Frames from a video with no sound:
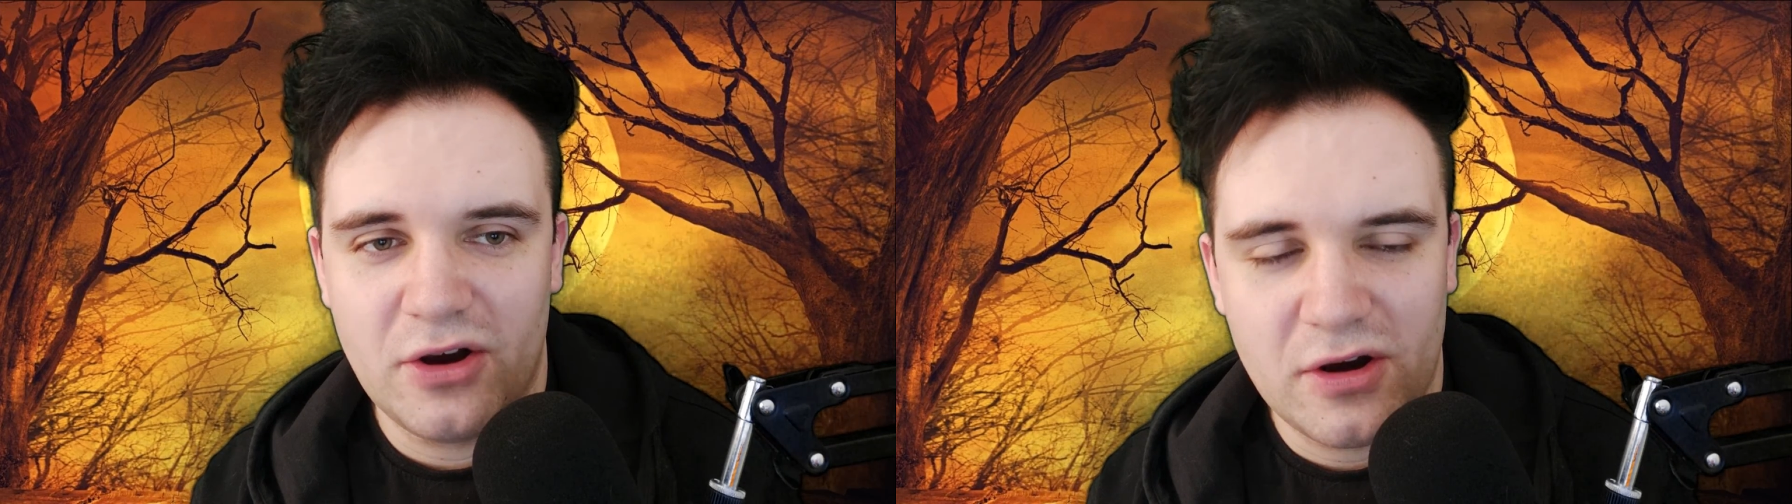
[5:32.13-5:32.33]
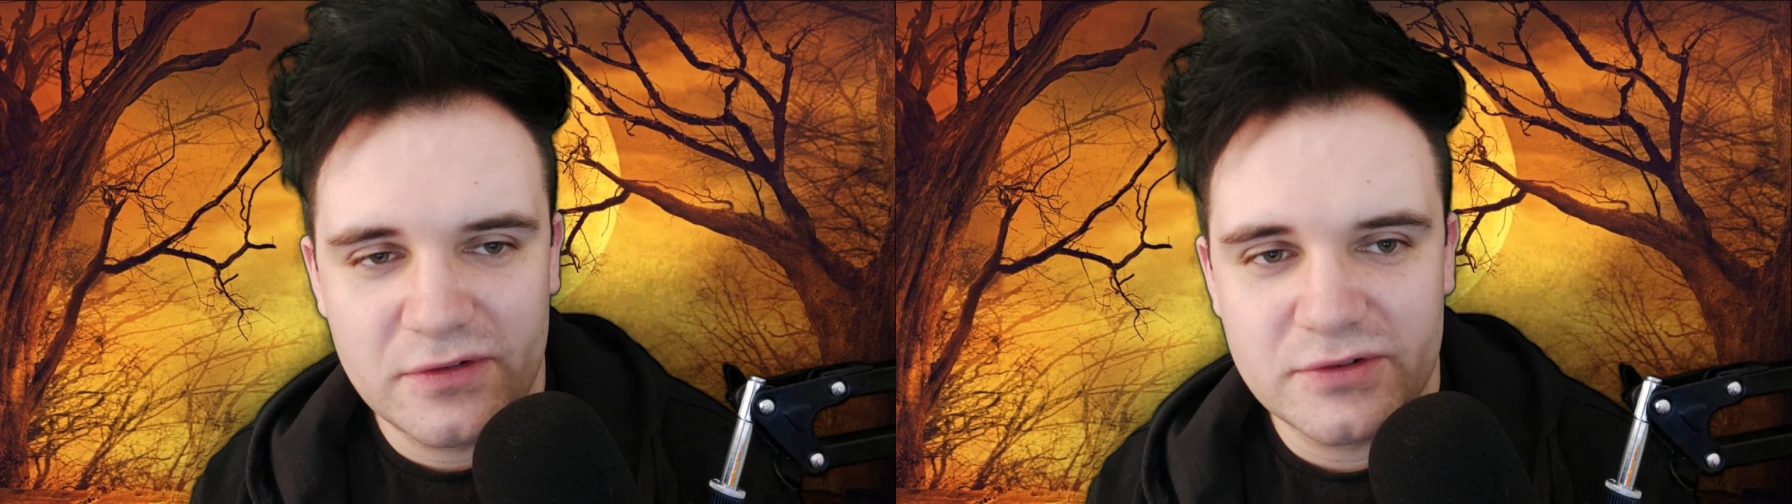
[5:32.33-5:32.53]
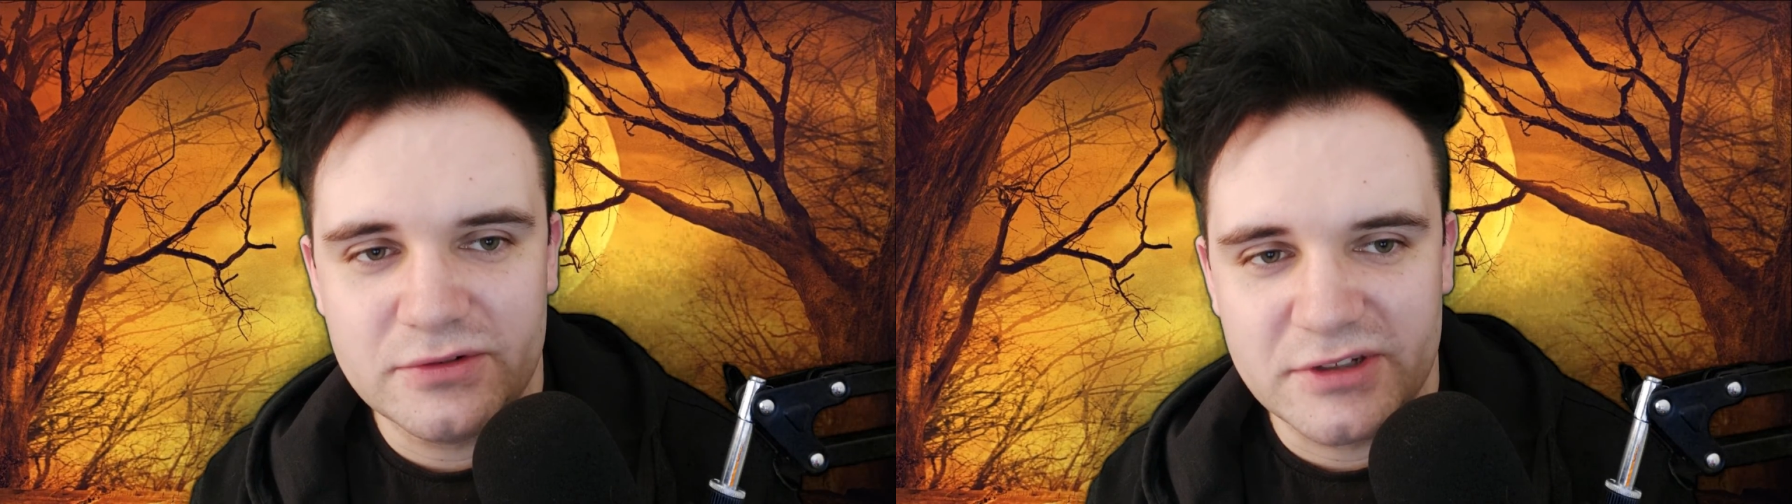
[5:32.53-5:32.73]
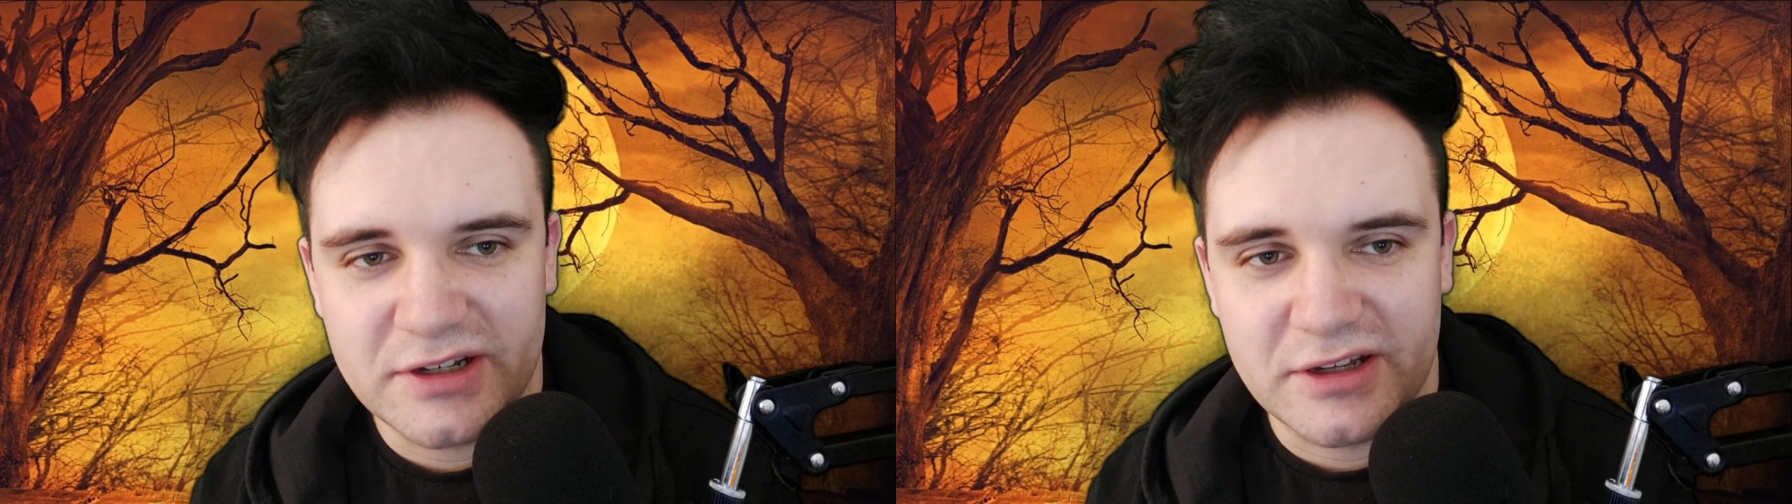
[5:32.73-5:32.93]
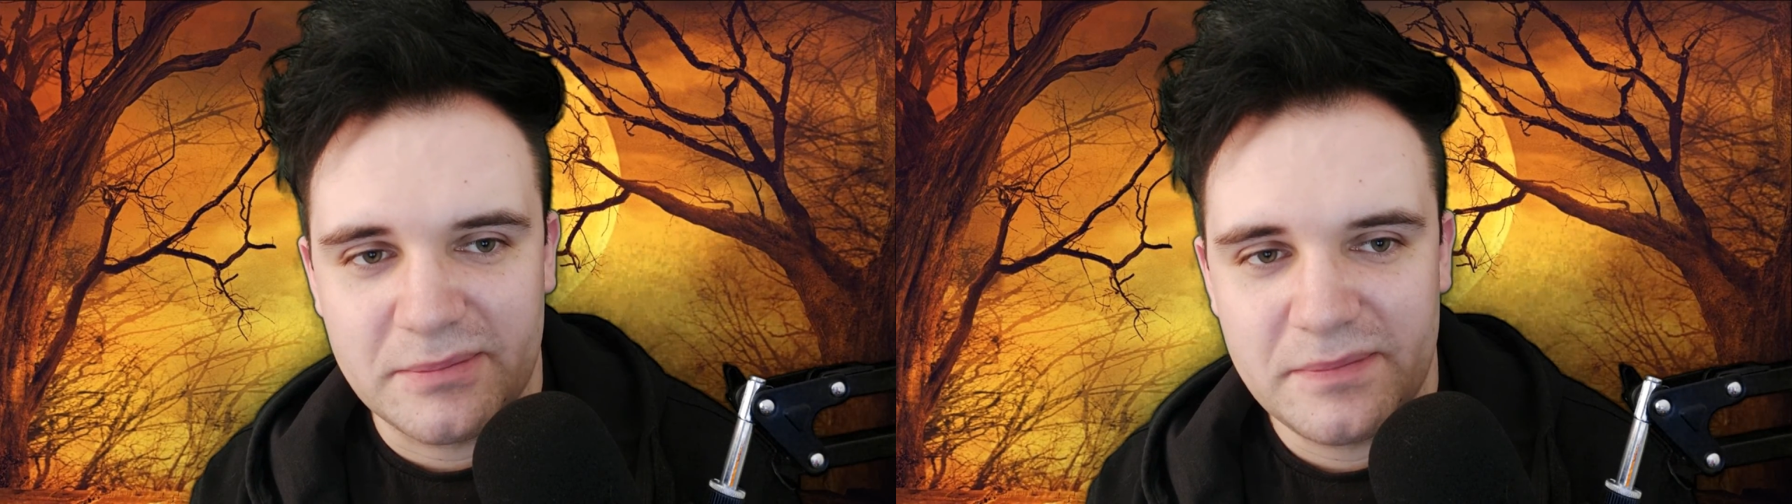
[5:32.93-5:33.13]
of all
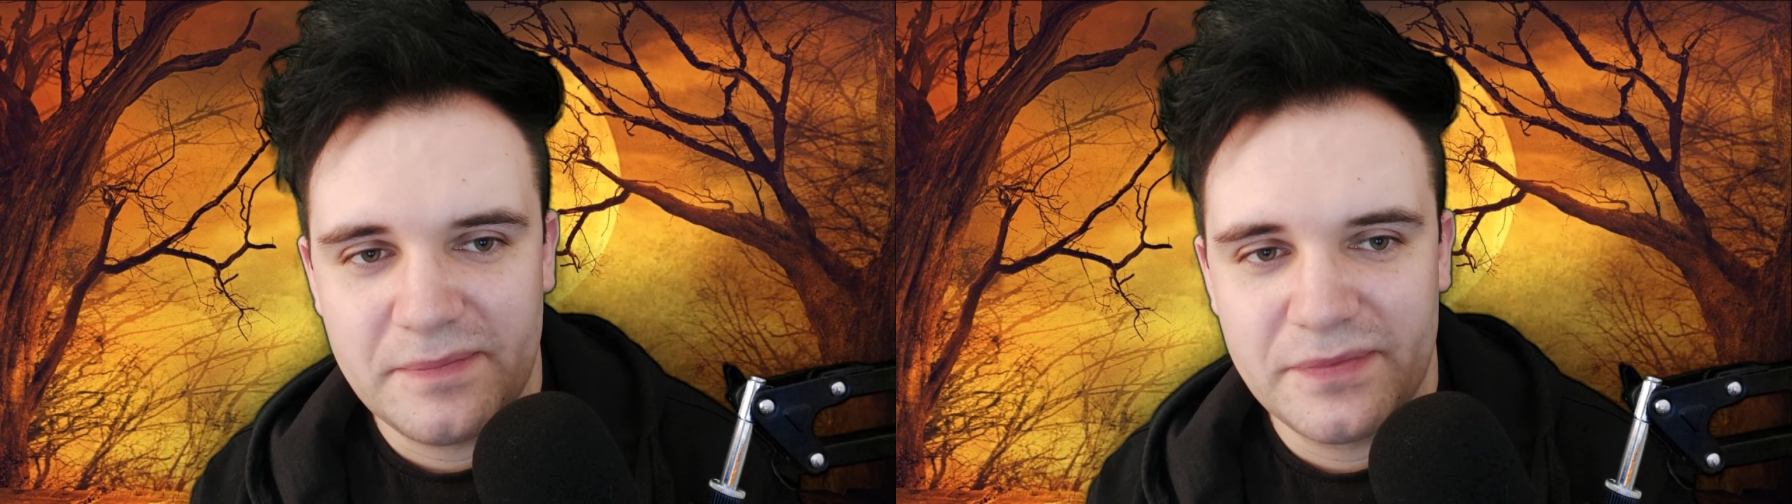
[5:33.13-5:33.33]
time.